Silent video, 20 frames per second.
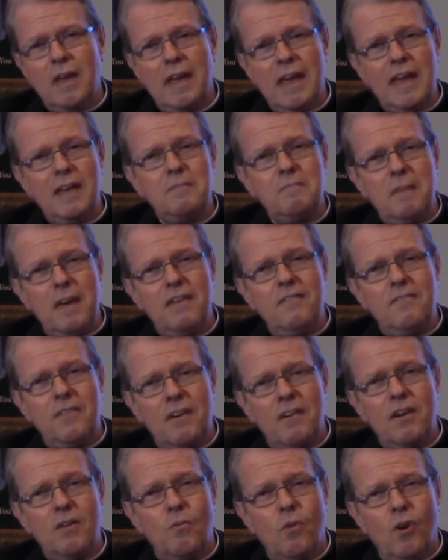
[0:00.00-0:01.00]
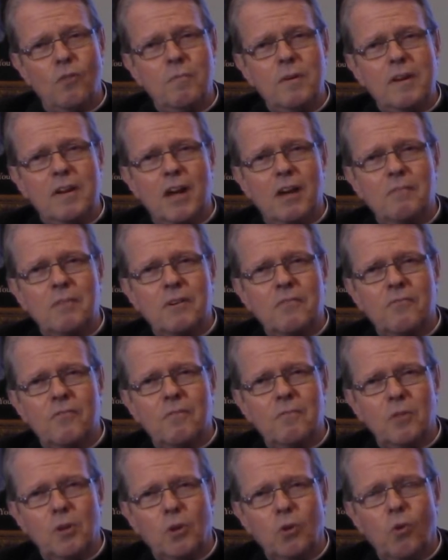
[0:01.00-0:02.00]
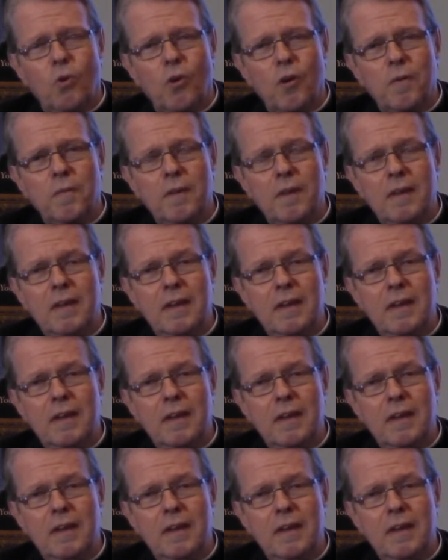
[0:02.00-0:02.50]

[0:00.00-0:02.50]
it may very well be coming from the Lord.